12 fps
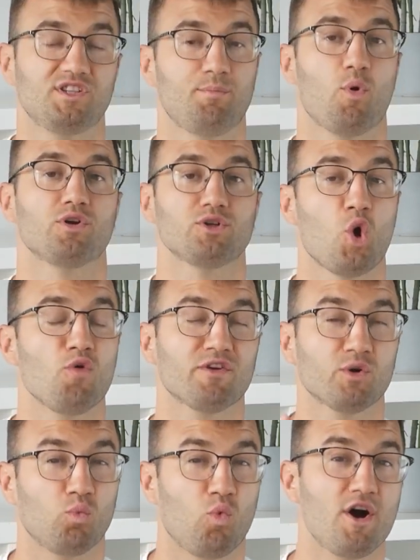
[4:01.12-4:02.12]
We support
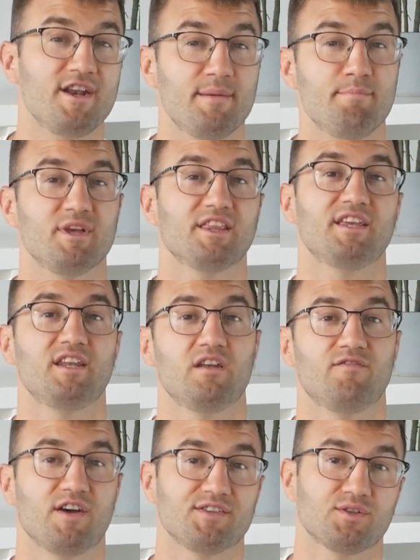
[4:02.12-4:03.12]
over 1 million
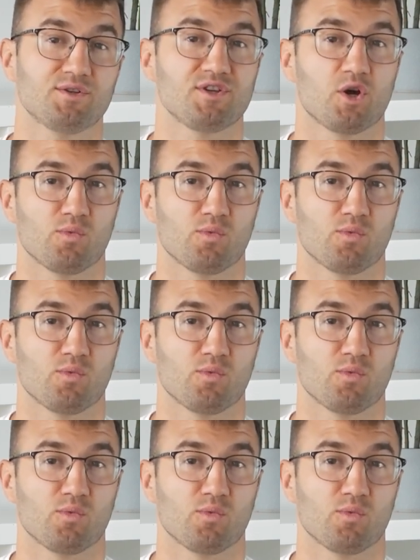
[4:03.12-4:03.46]
investors